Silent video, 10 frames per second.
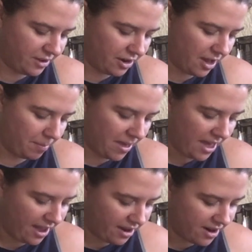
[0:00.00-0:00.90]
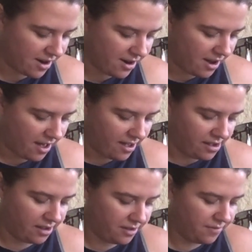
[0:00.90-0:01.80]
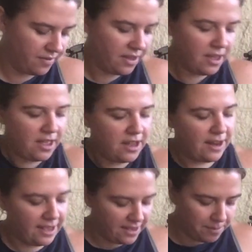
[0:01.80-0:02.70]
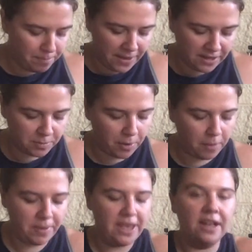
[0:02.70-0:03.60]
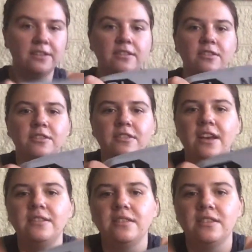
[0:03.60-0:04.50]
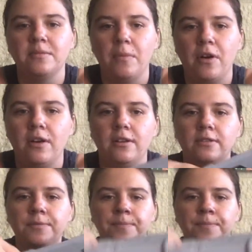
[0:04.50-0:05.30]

They're a pair of Nike baseball pants. They're size small.